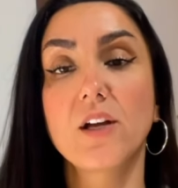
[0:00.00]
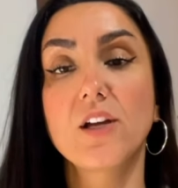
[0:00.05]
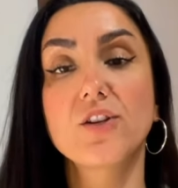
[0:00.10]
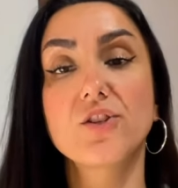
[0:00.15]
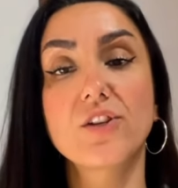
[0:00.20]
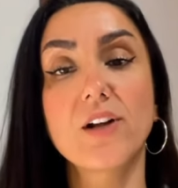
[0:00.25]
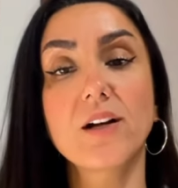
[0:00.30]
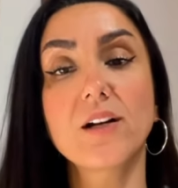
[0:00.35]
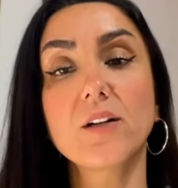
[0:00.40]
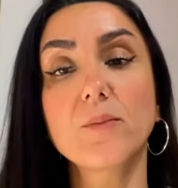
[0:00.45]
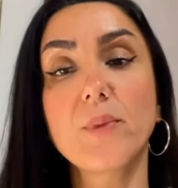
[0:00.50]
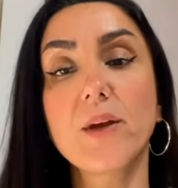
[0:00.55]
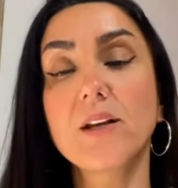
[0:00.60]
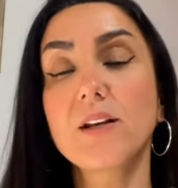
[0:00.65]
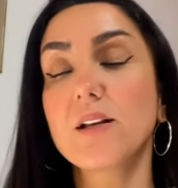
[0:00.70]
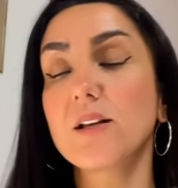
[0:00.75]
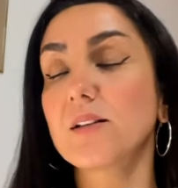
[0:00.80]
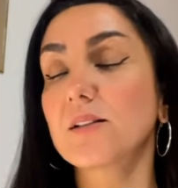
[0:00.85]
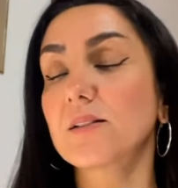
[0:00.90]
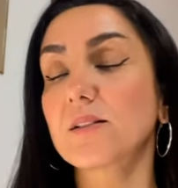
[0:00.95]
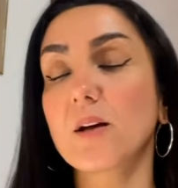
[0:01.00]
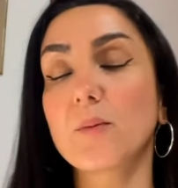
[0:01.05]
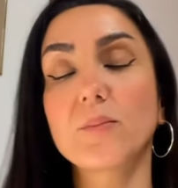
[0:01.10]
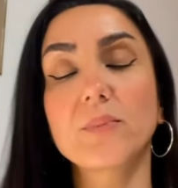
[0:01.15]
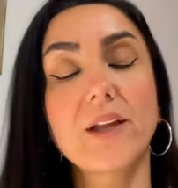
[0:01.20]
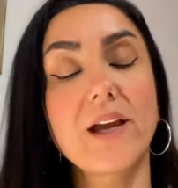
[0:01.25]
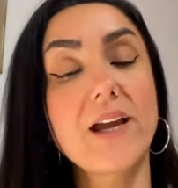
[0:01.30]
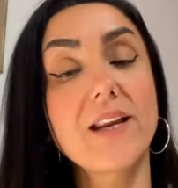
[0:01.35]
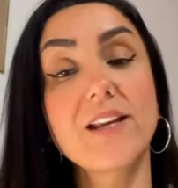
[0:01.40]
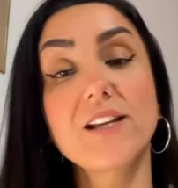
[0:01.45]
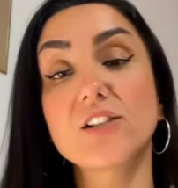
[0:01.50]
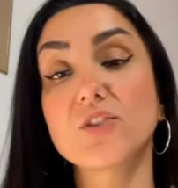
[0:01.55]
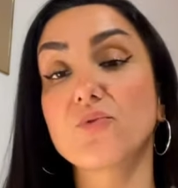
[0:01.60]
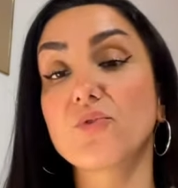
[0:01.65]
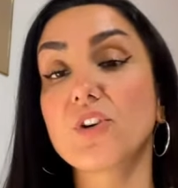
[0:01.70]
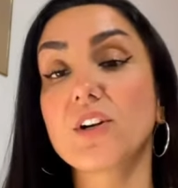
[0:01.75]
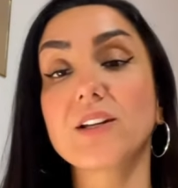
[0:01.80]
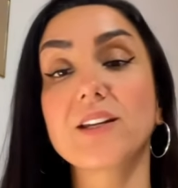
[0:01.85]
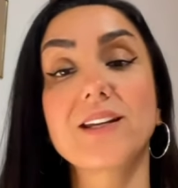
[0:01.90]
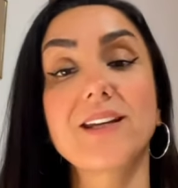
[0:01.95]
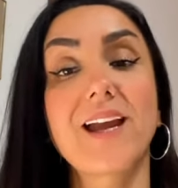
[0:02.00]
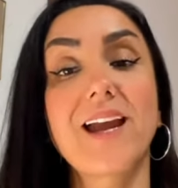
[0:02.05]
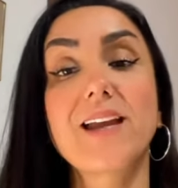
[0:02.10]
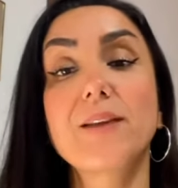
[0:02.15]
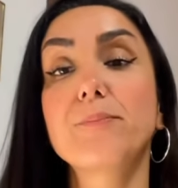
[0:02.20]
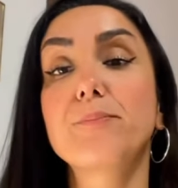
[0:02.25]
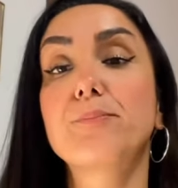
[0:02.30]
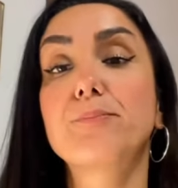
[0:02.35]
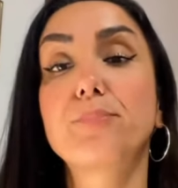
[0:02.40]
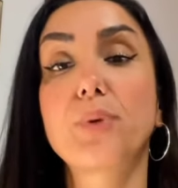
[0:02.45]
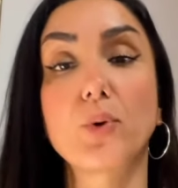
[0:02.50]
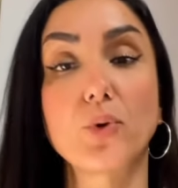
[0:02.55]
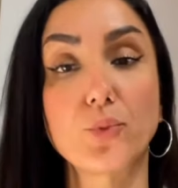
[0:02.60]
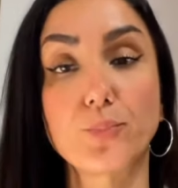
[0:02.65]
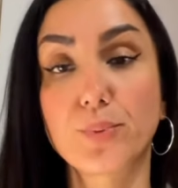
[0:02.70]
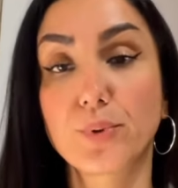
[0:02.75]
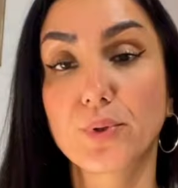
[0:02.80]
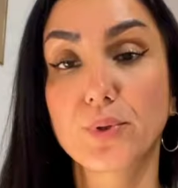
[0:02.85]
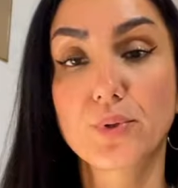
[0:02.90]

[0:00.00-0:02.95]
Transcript: Gentlemen, some ladies really ain't poop.